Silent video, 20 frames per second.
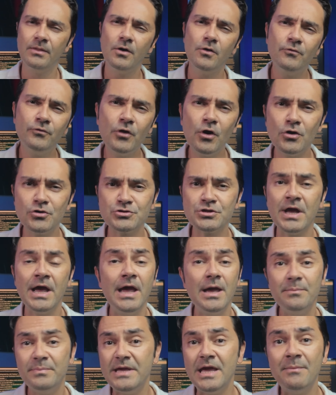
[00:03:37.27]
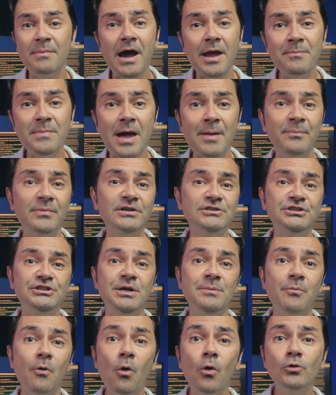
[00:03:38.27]
Of course, PMI
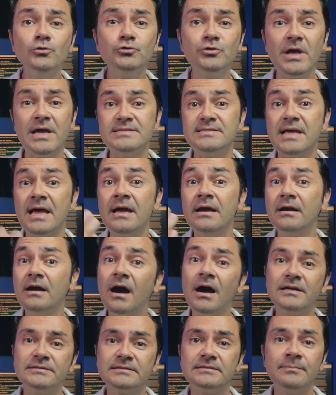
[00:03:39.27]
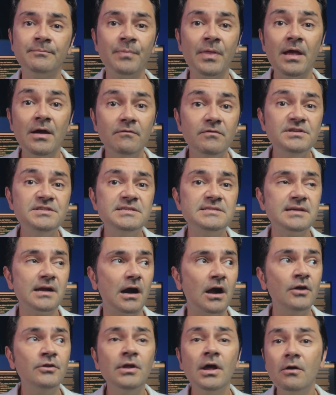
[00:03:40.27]
membership also has a cost, which is
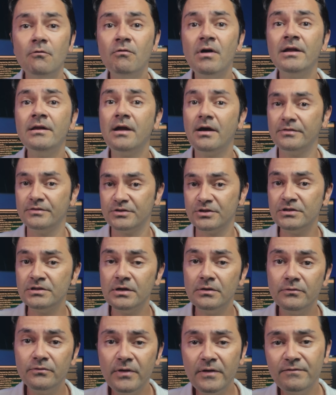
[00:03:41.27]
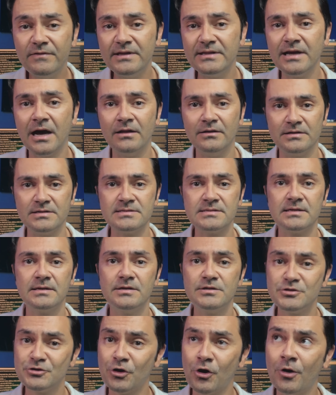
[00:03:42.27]
around $150.
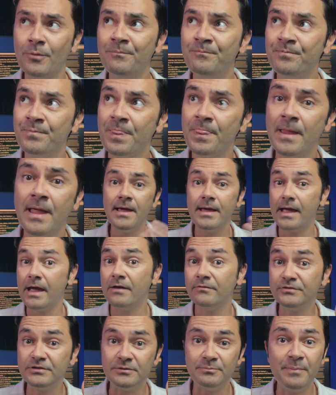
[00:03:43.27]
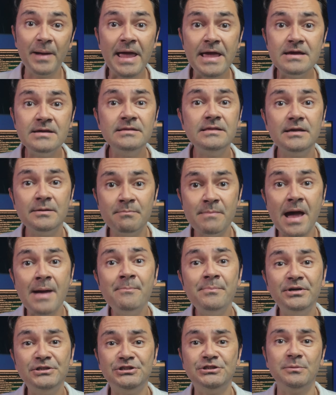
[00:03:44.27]
So, after paying the
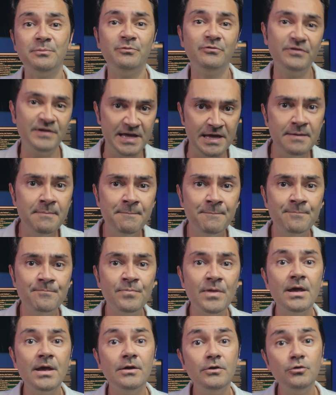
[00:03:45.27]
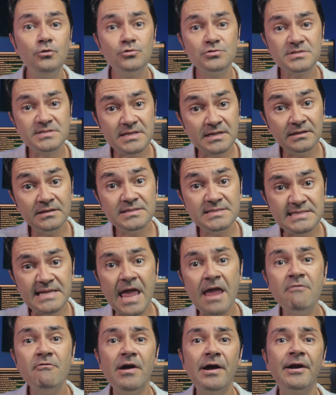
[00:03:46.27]
membership fee, you still
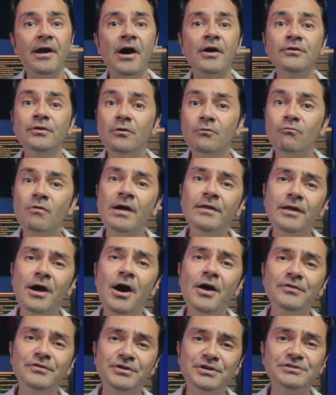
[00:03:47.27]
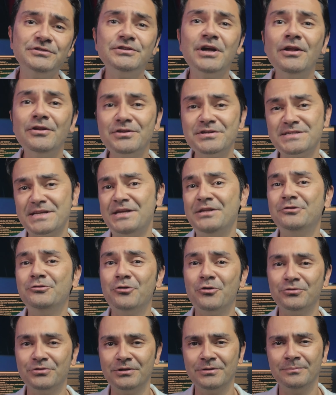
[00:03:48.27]
save around $100 in
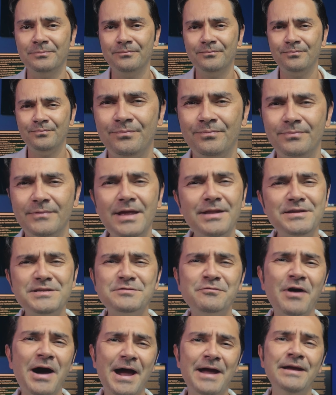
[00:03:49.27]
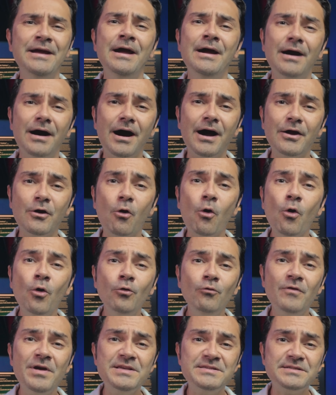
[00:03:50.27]
total. That is why I
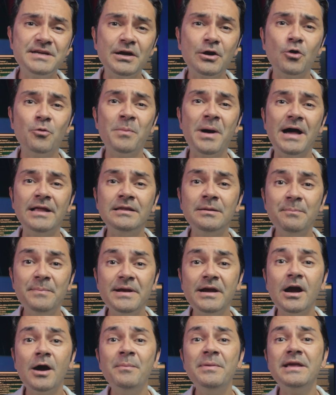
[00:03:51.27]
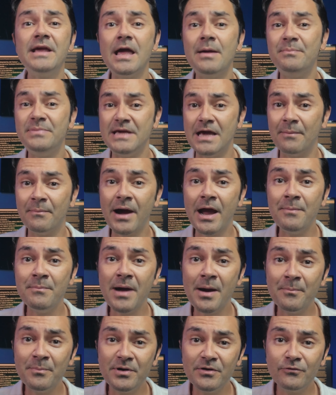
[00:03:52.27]
always recommend becoming a PMI
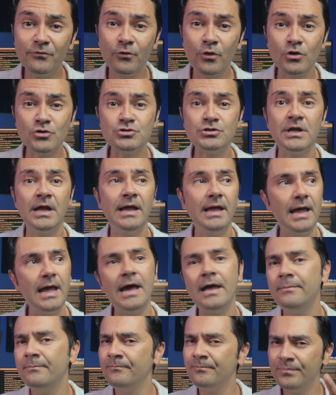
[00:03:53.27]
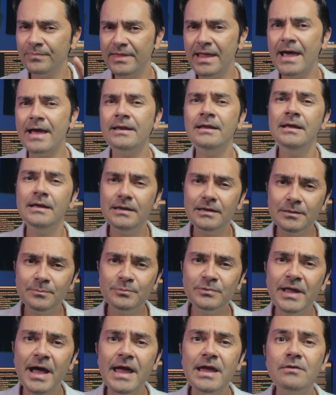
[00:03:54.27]
member first and then
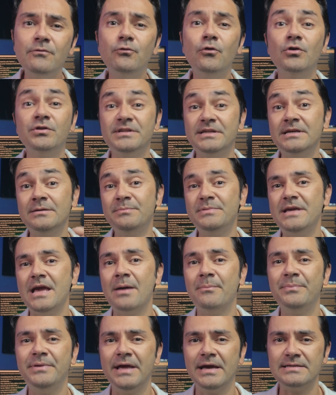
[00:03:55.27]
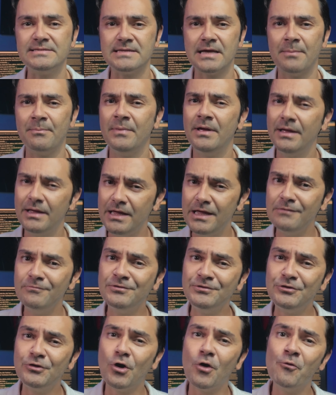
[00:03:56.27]
applying for the PMP exam,
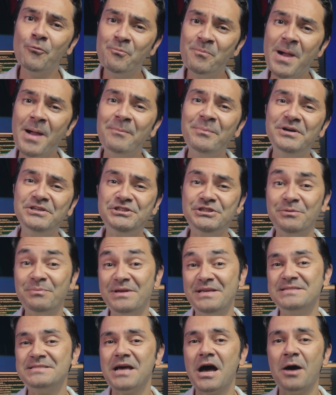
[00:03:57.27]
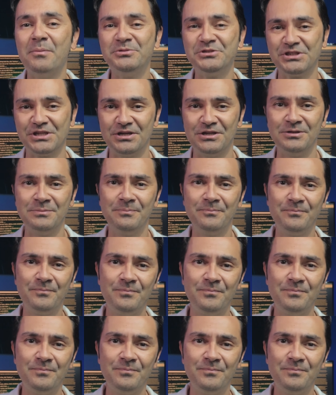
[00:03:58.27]
even though membership is optional.